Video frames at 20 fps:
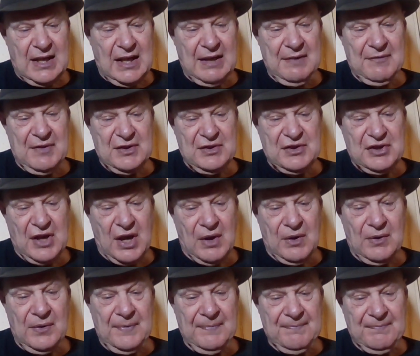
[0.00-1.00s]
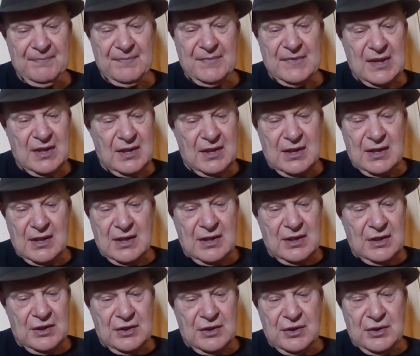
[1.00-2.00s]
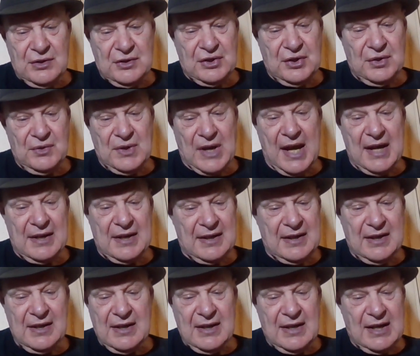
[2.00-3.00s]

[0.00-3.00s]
Even so, Sunak